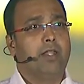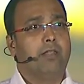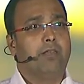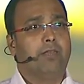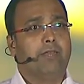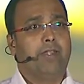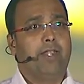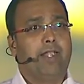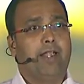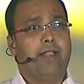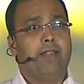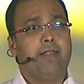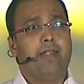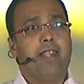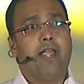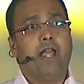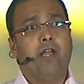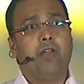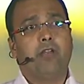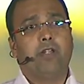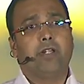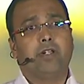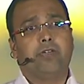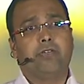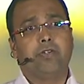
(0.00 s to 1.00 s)
They are
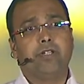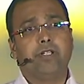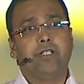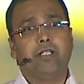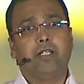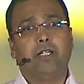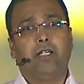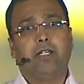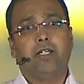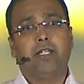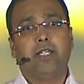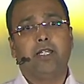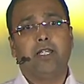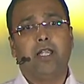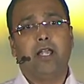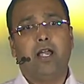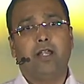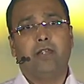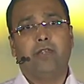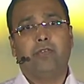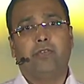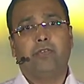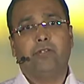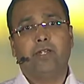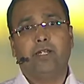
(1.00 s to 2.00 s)
now increasingly
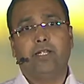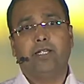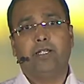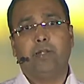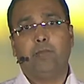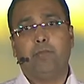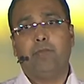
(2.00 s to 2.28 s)
understanding the